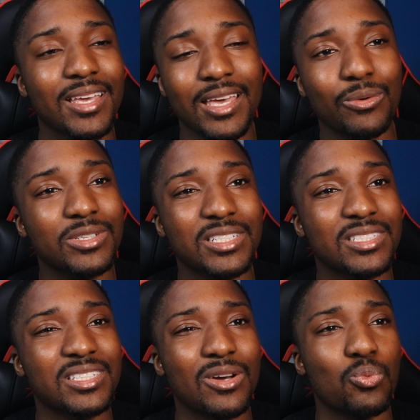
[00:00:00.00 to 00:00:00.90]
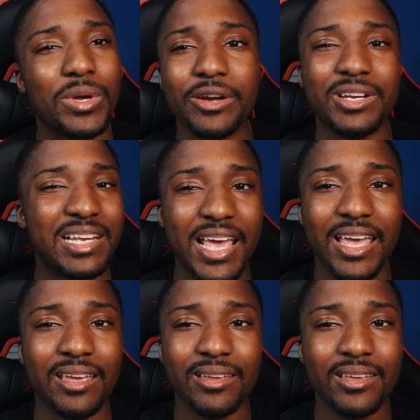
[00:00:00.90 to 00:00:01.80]
It was just a weird
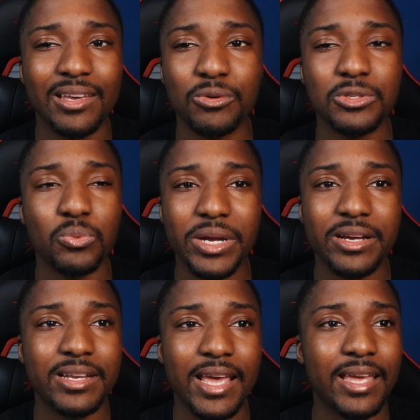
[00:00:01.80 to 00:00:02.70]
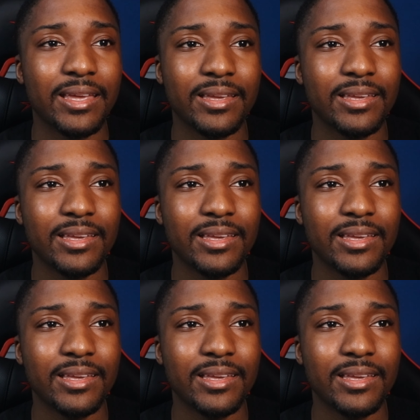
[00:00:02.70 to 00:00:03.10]
day. It was a weird day.